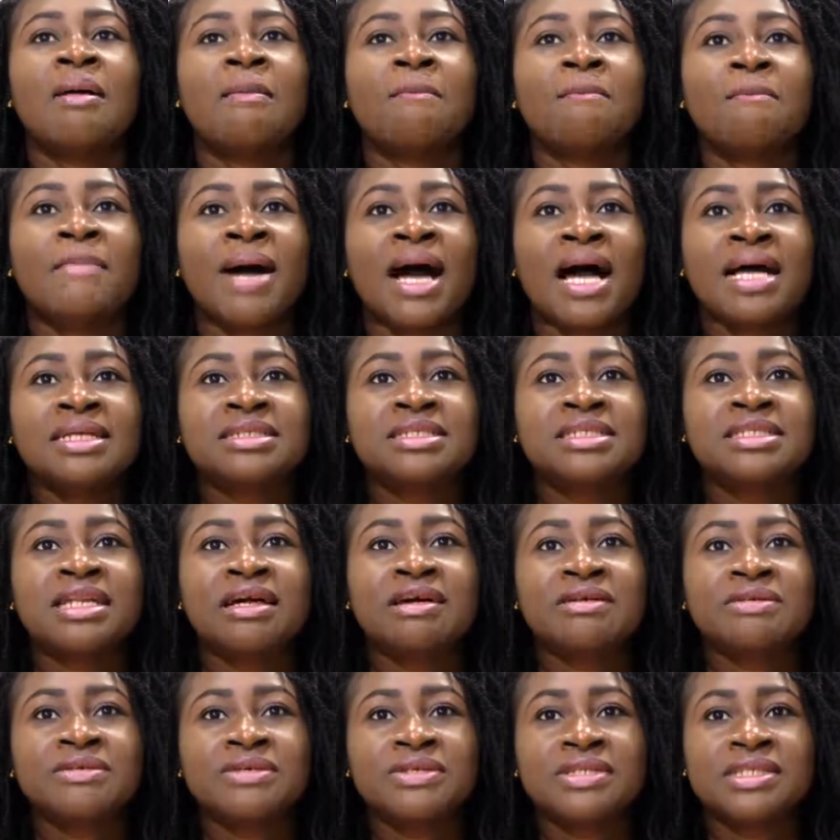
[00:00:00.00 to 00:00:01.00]

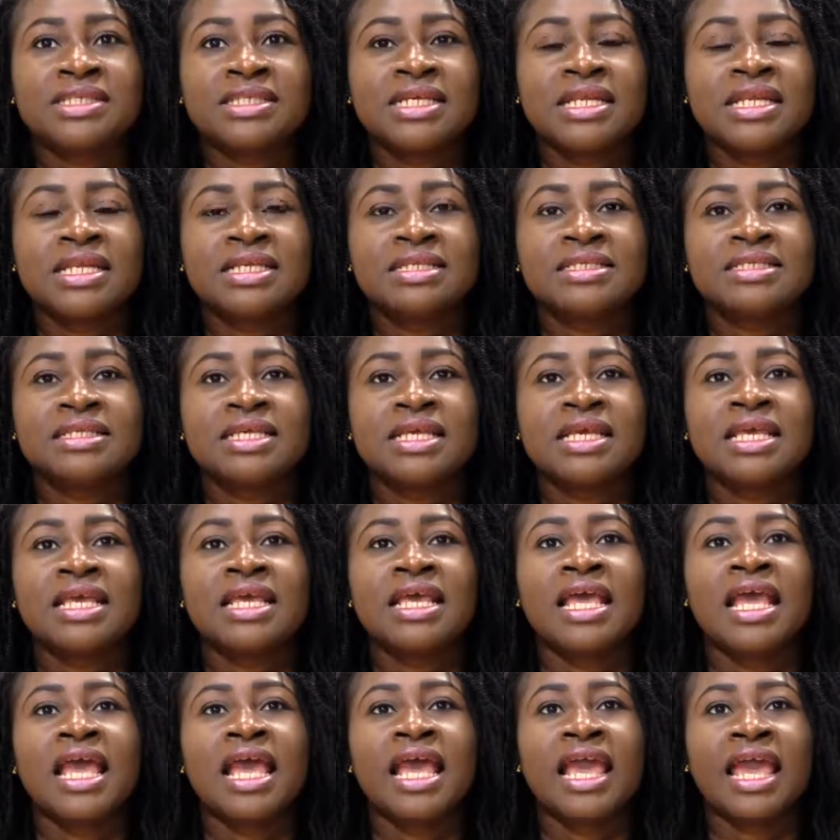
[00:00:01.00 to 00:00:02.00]
Marginal
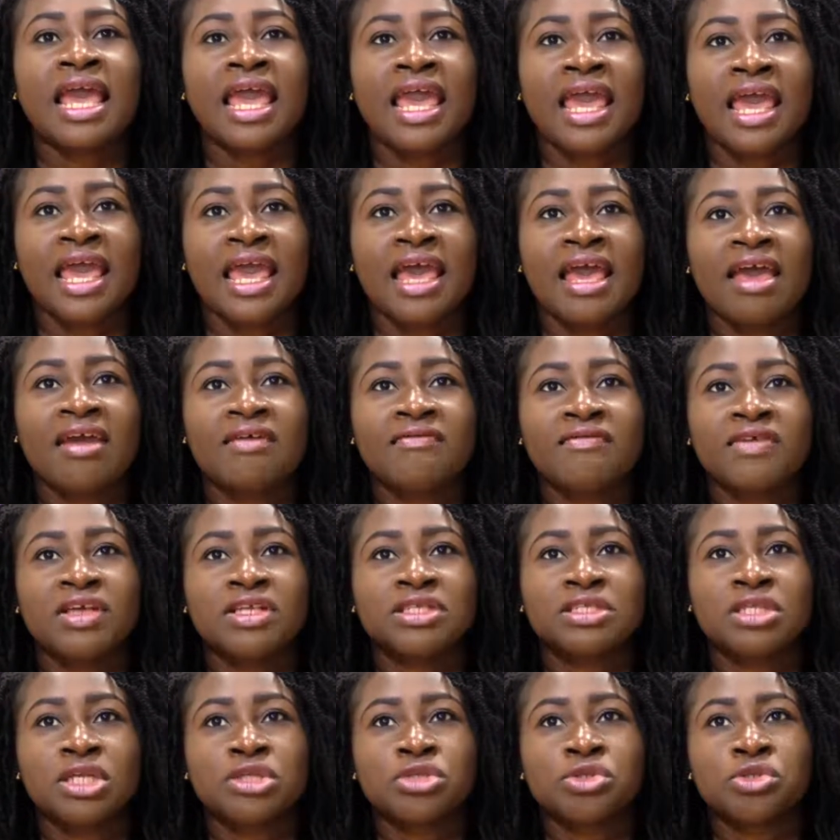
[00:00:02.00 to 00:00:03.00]
utility curve
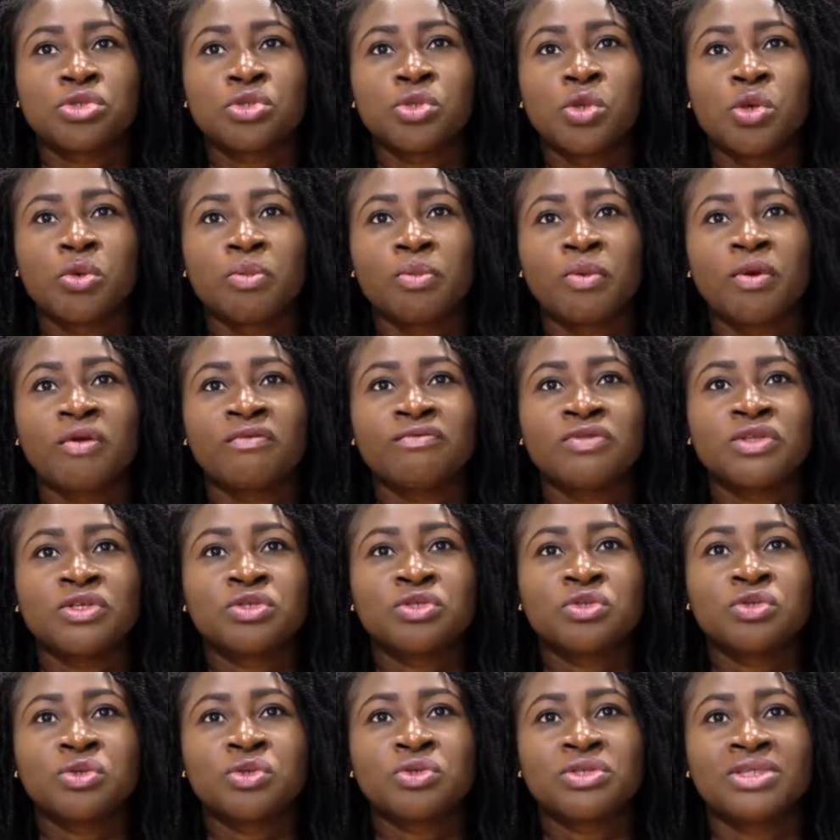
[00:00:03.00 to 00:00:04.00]
is the slope of
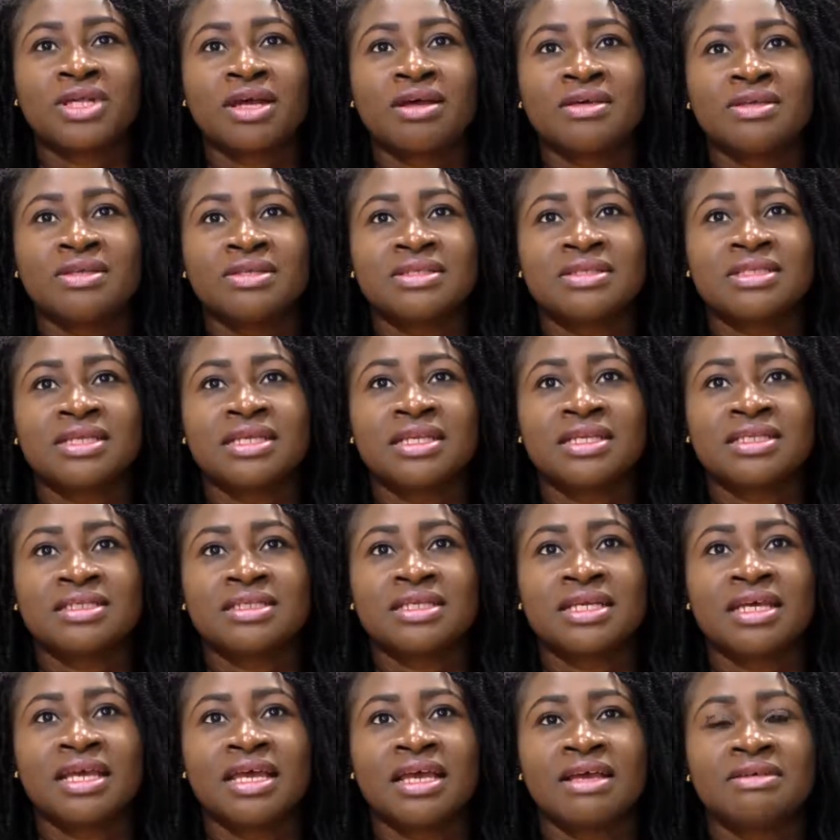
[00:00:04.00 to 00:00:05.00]
this total
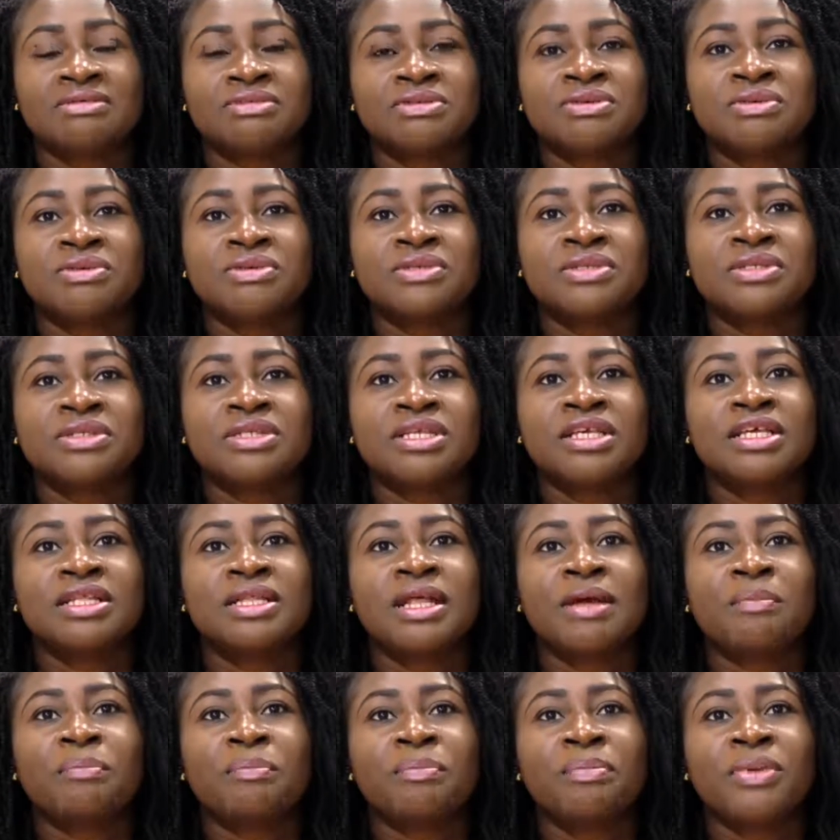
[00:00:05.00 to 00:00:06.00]
utility curve. So you see
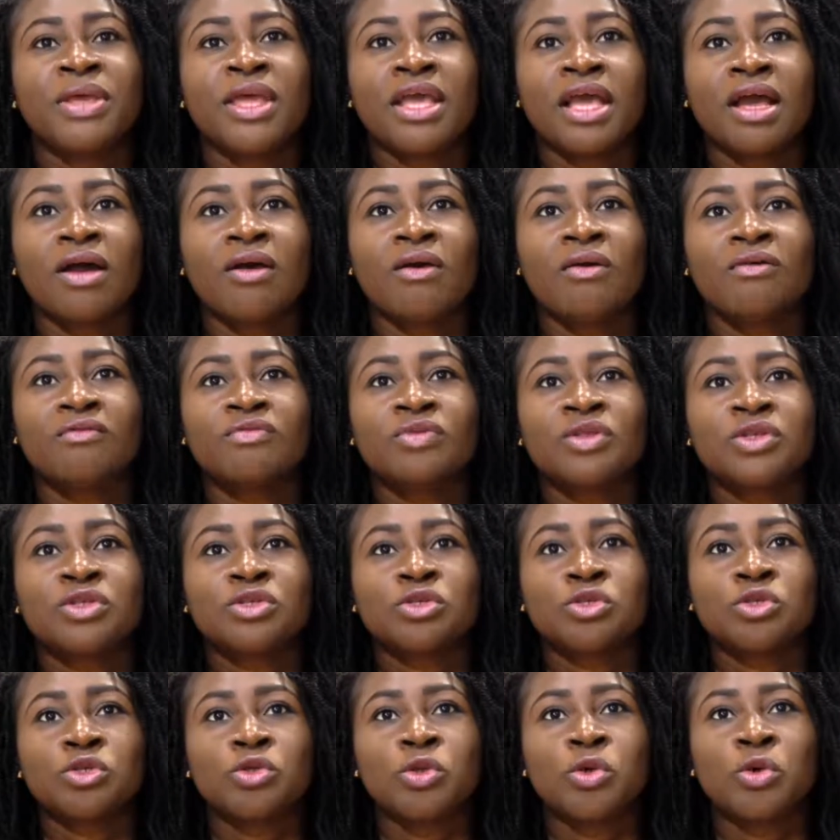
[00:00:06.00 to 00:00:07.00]
the peak of
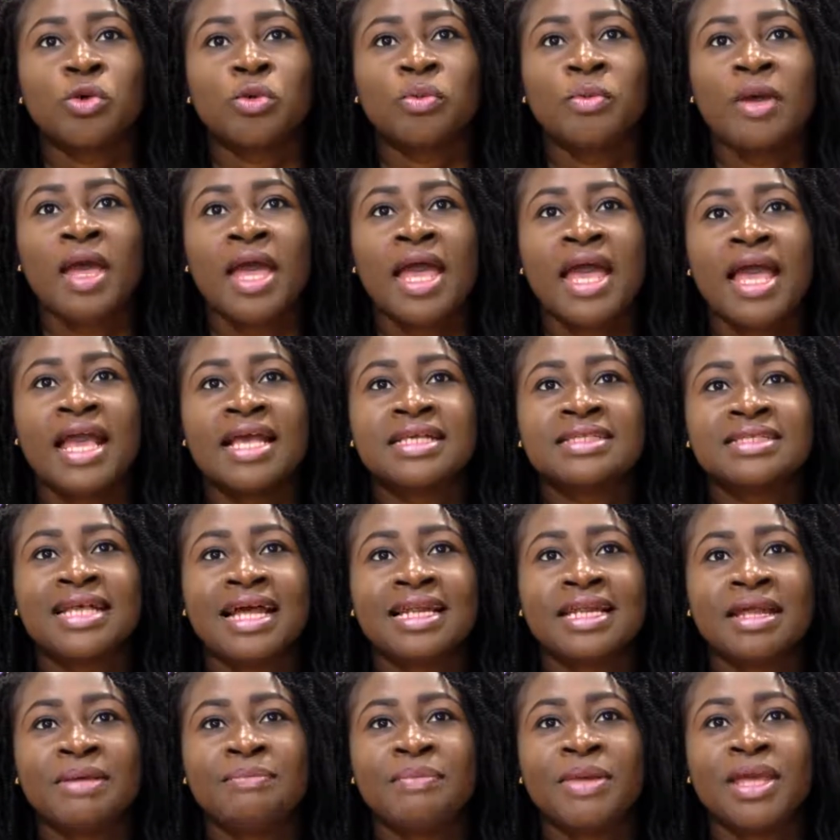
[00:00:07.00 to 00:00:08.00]
this slope is
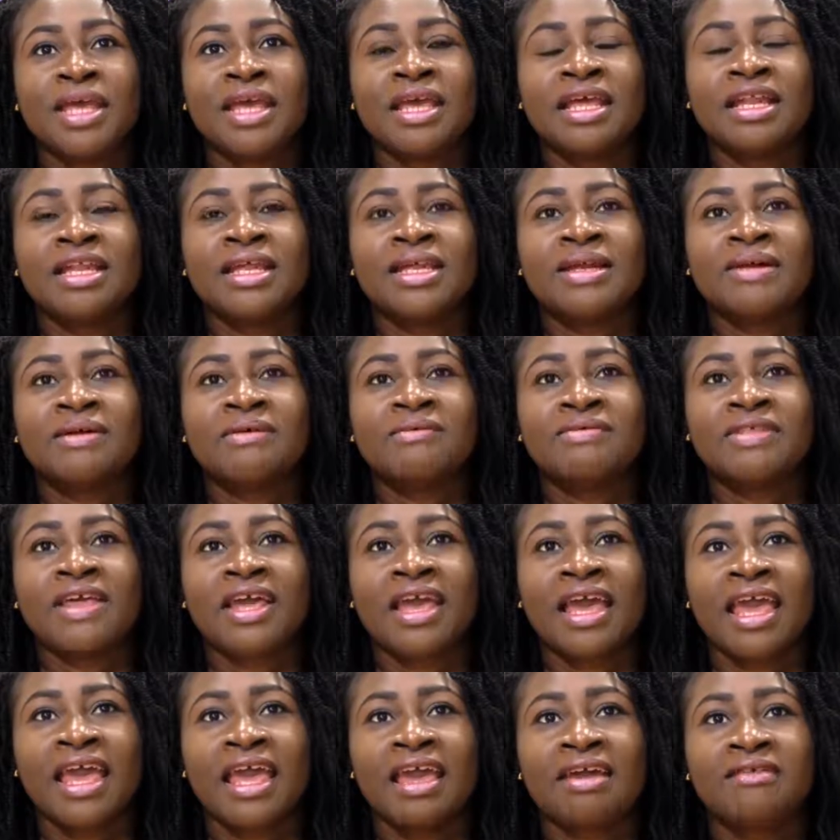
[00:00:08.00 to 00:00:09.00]
at the beginning of the
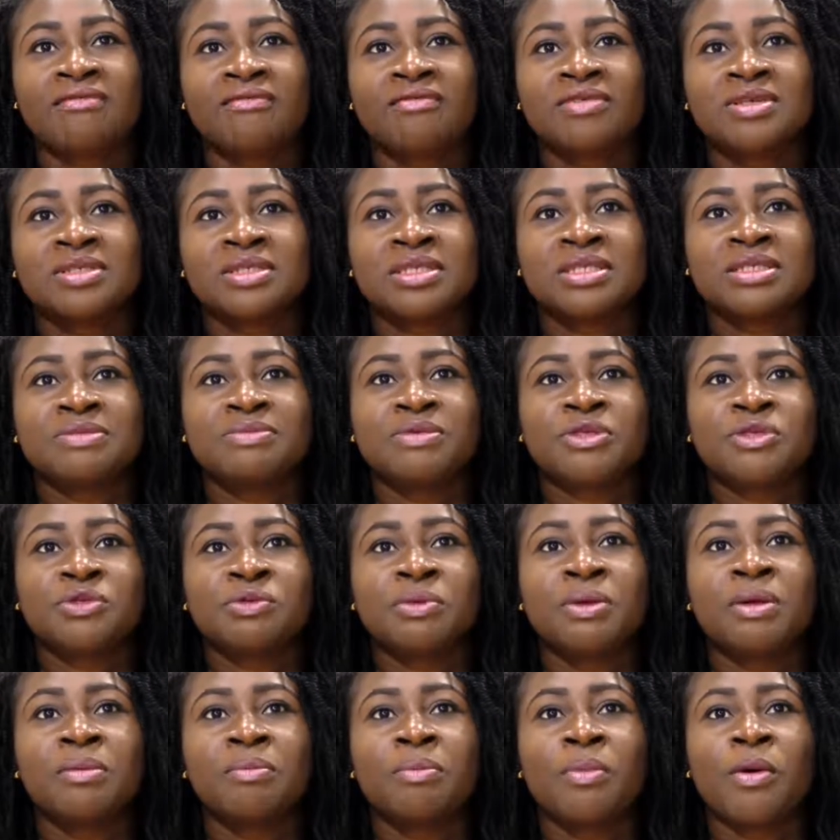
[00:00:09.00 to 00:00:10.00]
curve, which is
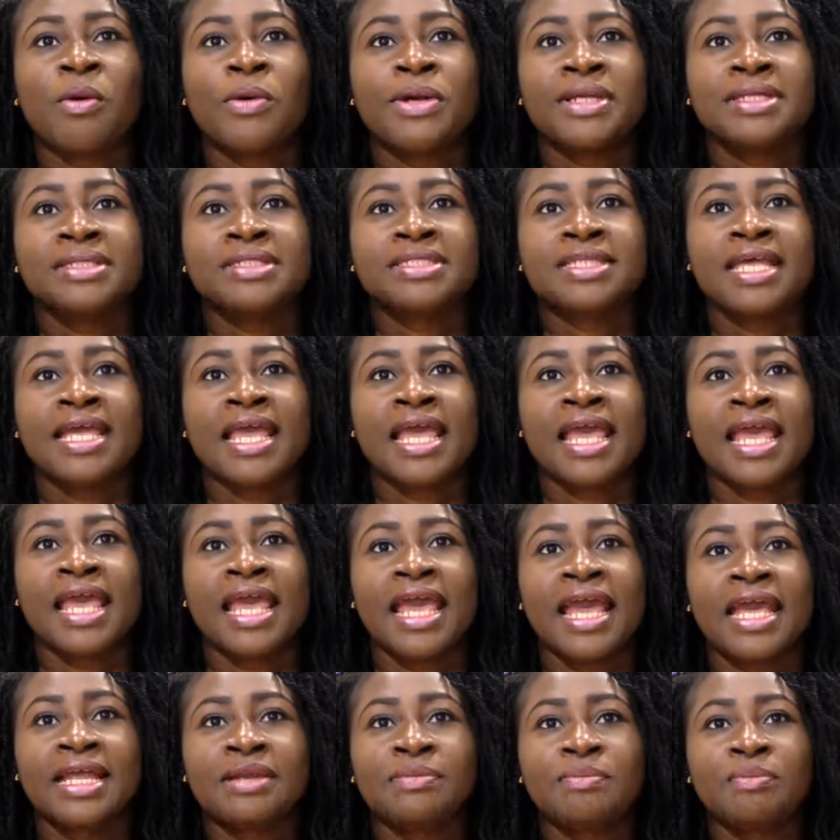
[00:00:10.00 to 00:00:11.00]
between points A
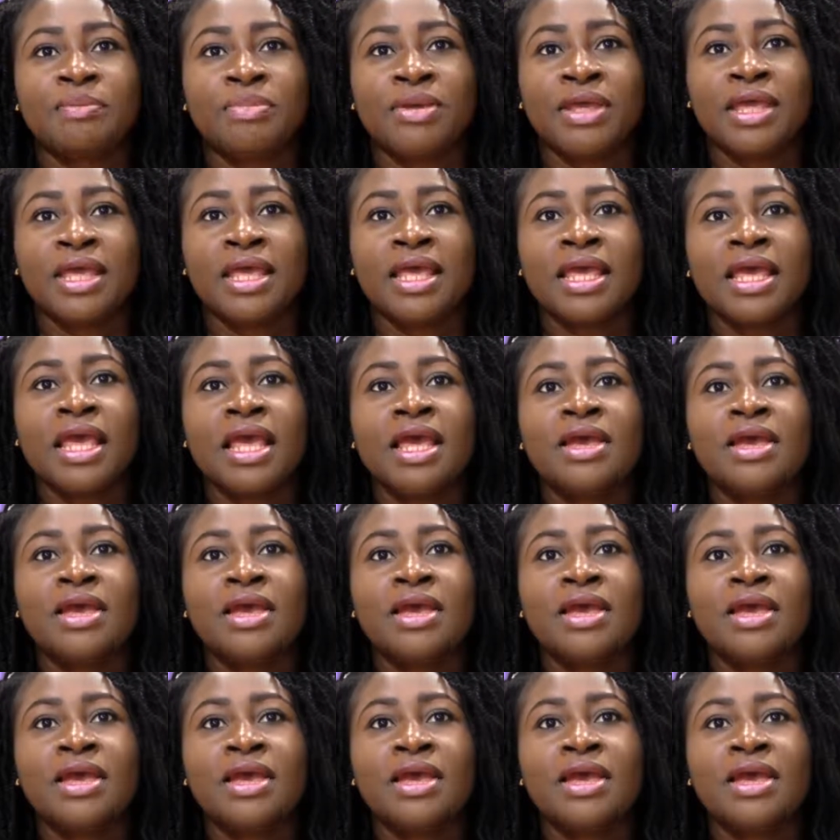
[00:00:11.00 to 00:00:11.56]
and B.